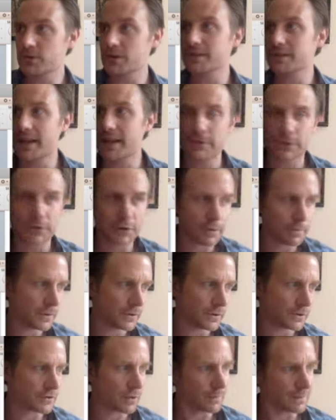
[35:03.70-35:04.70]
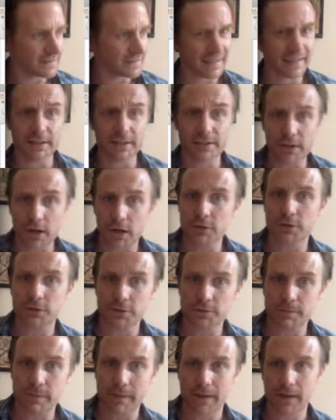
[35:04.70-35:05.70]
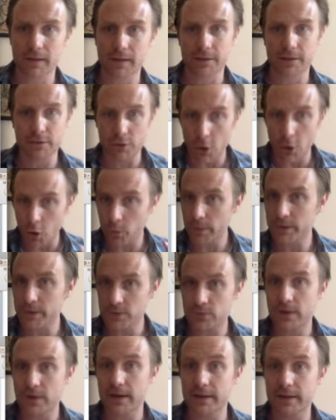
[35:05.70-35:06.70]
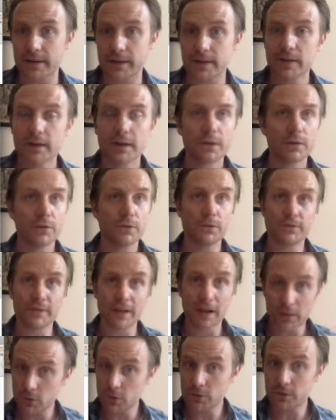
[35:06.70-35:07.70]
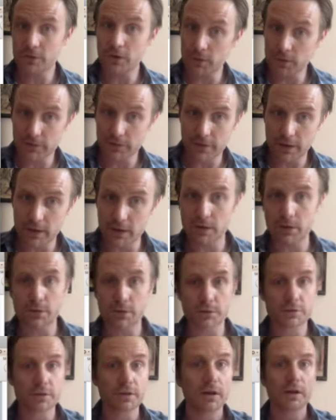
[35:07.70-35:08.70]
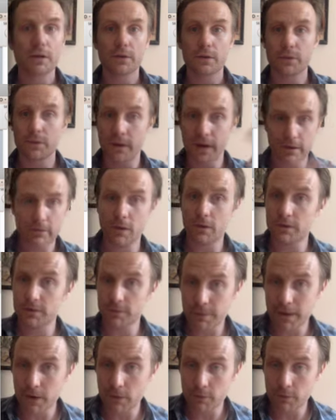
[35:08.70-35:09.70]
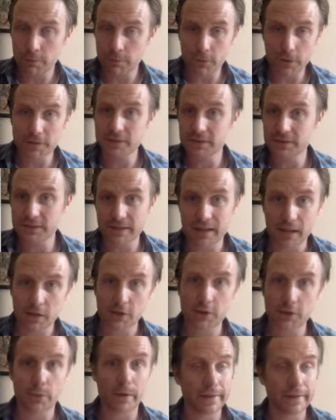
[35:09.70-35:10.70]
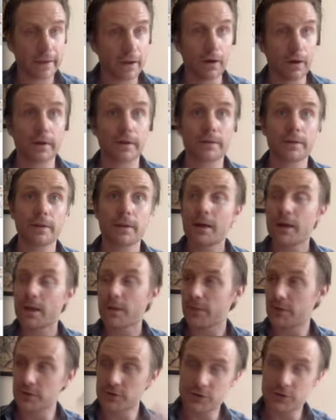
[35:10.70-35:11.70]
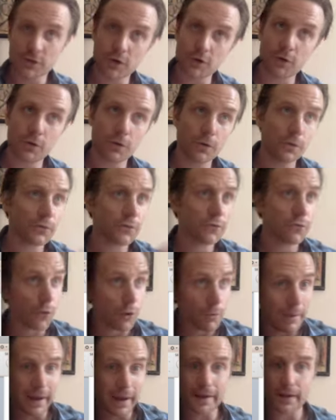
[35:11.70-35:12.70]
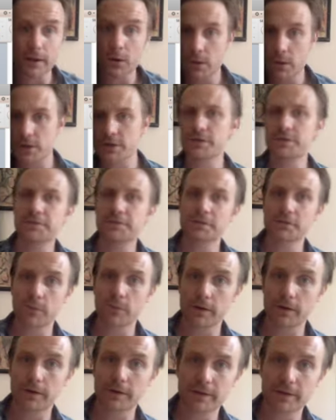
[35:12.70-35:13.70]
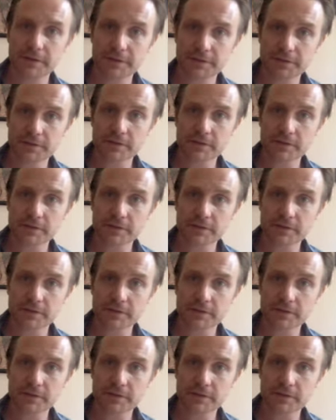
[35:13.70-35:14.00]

to have your computer, it's almost like a doctor's bag, like you're always ready. You've downloaded all the videos, you have all the PowerPoints exactly the way they are. There's no formatting questions of where it is.